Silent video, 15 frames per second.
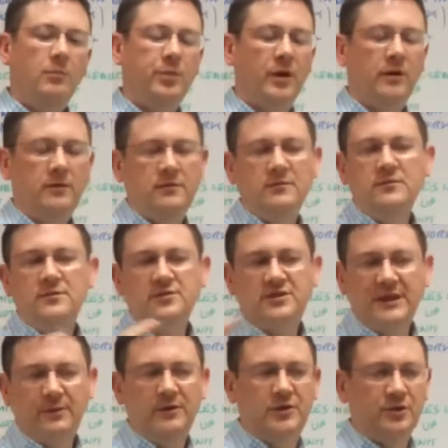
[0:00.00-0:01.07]
But
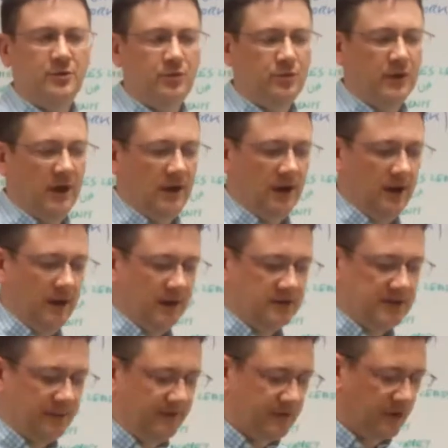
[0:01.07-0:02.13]
say
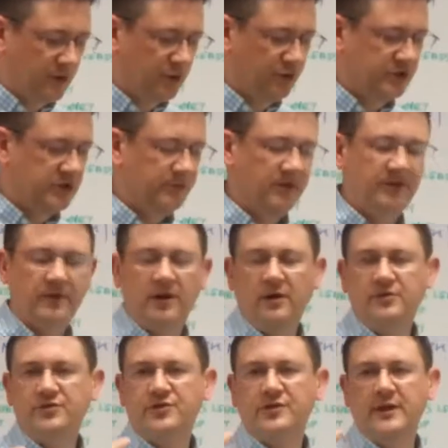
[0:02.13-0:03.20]
we've got a customer
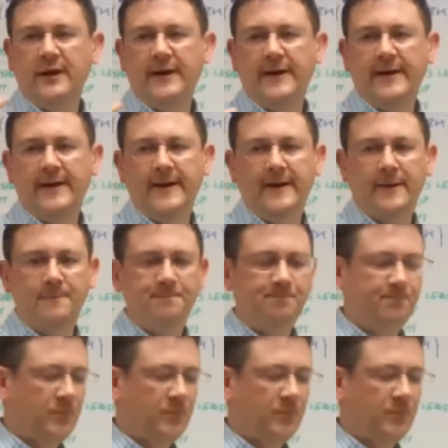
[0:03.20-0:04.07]
that's a